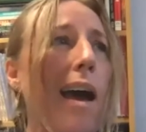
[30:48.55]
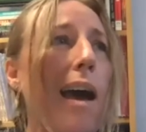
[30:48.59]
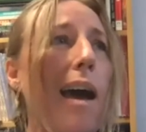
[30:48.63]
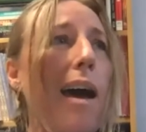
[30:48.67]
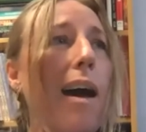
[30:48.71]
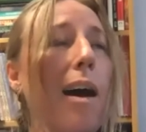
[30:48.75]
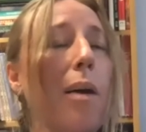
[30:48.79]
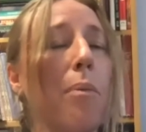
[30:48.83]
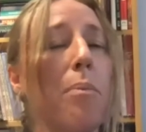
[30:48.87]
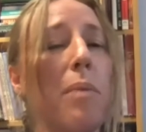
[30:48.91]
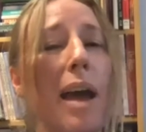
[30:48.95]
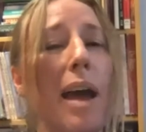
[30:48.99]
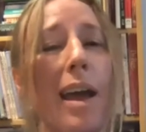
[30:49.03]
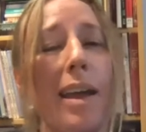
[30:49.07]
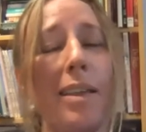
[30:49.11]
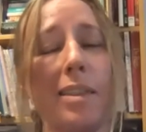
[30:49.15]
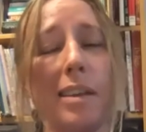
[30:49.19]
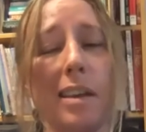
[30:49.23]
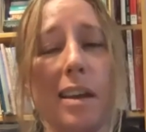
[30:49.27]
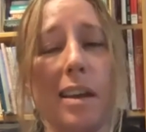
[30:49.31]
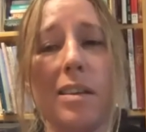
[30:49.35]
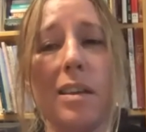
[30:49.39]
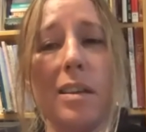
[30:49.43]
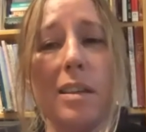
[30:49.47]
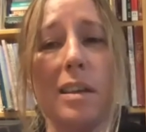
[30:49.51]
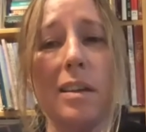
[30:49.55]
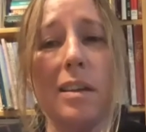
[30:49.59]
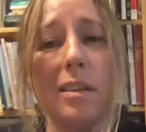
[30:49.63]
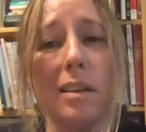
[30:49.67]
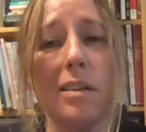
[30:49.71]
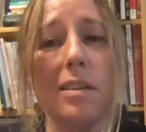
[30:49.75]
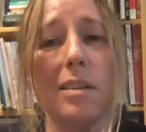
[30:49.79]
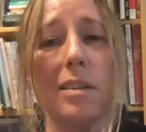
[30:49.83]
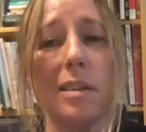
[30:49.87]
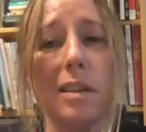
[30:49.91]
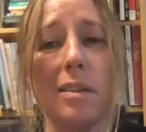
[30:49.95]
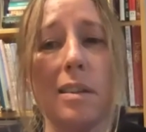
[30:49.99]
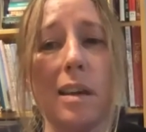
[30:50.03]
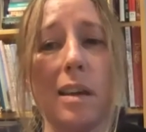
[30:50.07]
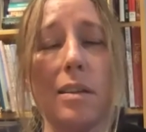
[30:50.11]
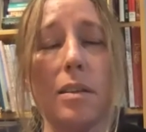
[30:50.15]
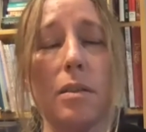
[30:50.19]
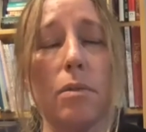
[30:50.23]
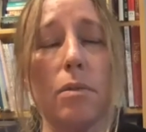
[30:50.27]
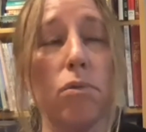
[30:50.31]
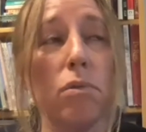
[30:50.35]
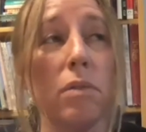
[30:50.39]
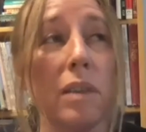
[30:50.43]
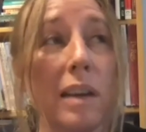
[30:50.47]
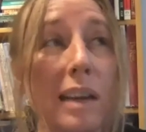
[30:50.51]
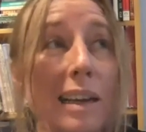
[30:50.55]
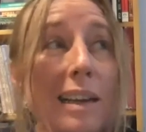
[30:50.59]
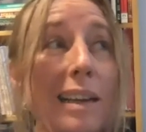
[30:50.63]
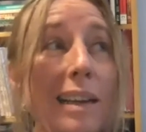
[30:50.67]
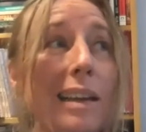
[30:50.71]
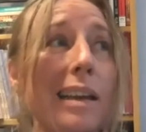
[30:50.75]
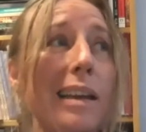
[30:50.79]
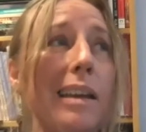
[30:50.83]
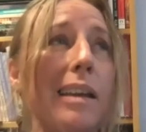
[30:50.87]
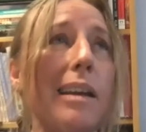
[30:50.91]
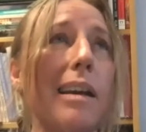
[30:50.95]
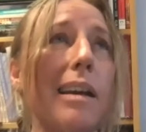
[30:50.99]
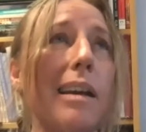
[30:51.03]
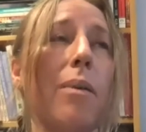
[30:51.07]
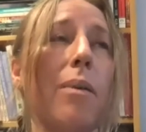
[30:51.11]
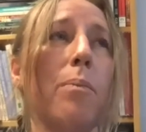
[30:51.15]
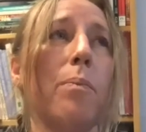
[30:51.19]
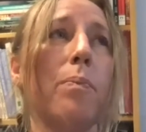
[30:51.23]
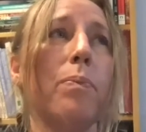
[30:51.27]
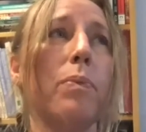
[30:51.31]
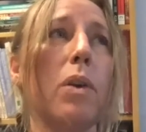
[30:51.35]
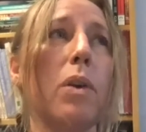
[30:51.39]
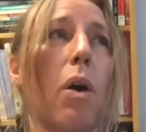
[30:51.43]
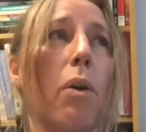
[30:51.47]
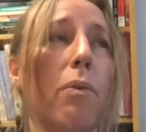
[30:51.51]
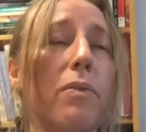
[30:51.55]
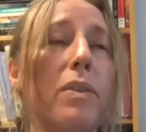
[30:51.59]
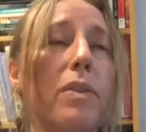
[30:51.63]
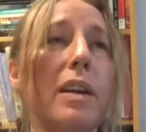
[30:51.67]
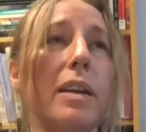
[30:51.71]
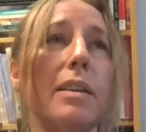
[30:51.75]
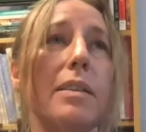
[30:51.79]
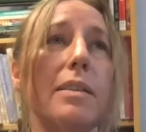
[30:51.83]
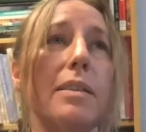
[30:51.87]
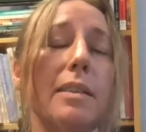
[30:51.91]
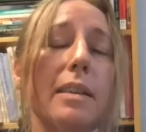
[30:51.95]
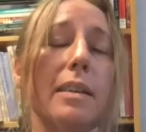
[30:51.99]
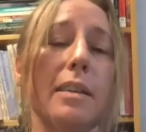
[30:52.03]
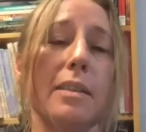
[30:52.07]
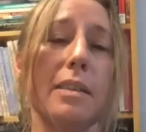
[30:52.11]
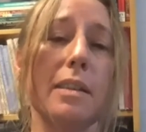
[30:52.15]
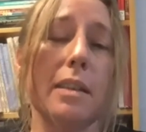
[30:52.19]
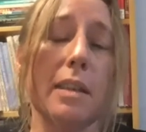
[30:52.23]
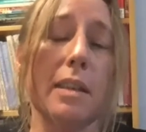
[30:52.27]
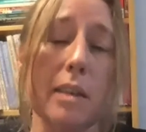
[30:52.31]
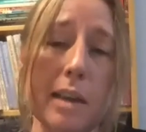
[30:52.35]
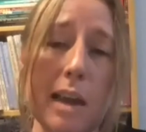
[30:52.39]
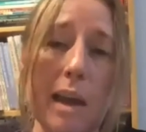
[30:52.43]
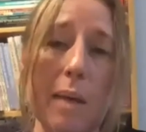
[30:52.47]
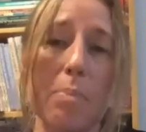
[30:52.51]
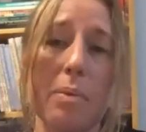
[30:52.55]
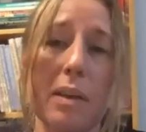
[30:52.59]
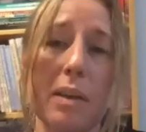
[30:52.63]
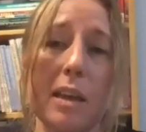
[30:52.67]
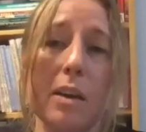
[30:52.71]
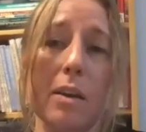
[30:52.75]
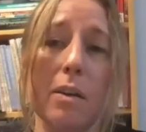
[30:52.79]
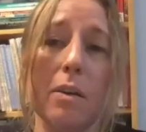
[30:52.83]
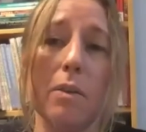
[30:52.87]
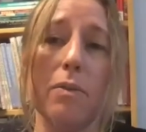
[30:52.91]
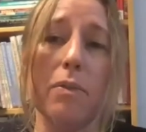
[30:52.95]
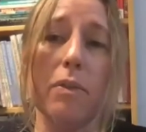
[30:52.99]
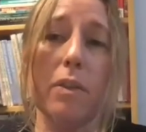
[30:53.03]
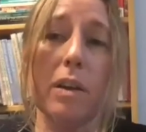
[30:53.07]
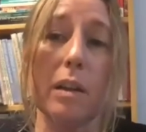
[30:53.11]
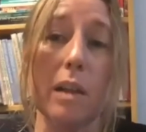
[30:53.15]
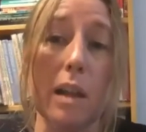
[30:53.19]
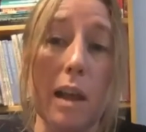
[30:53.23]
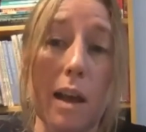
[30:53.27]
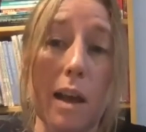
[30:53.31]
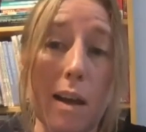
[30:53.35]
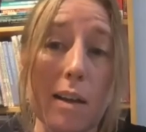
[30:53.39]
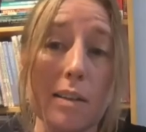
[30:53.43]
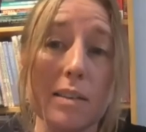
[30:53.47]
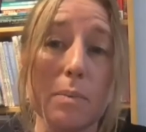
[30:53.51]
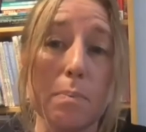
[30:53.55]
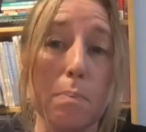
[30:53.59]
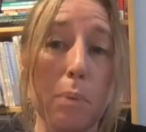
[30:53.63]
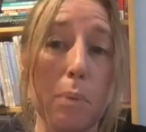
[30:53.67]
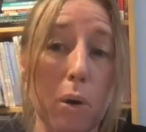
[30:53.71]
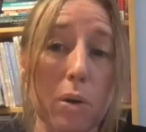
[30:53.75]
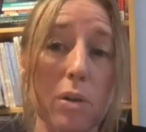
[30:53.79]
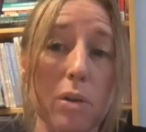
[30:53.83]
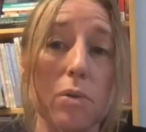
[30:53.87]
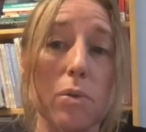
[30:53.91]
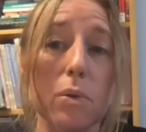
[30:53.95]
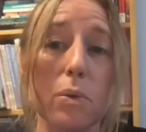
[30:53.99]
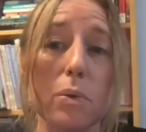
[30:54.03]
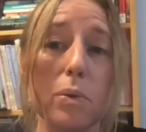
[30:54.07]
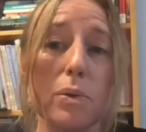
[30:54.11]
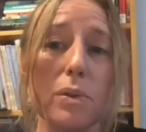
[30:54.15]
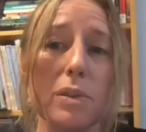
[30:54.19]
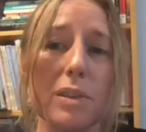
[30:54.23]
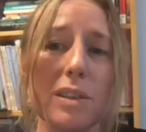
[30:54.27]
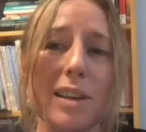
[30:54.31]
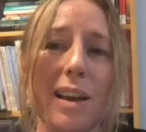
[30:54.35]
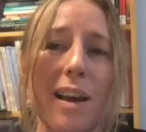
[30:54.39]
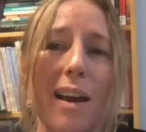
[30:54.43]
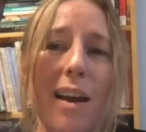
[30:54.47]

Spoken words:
And the other thing that's really obvious is the napping of glass bottles.